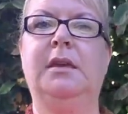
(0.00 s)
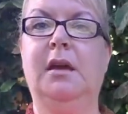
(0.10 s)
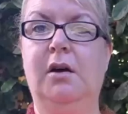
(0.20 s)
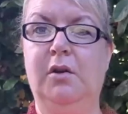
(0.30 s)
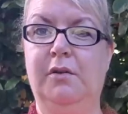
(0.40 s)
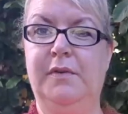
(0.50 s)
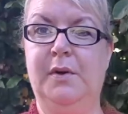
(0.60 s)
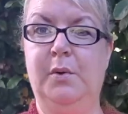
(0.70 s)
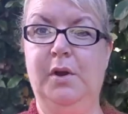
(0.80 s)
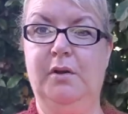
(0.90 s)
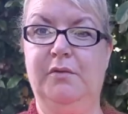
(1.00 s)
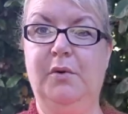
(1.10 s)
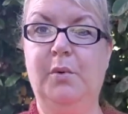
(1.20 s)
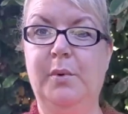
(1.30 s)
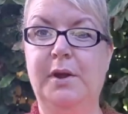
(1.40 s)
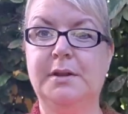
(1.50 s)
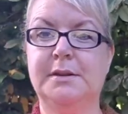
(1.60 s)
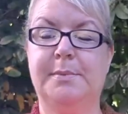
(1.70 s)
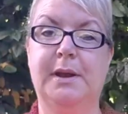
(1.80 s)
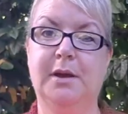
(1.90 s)
yarn over or yarn forward,
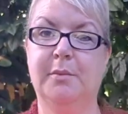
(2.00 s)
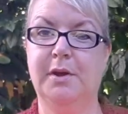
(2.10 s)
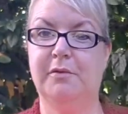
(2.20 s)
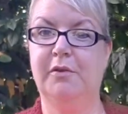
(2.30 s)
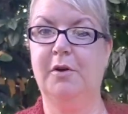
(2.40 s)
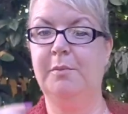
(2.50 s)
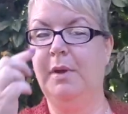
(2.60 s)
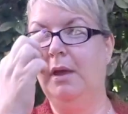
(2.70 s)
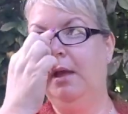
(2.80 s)
depending on where you're from,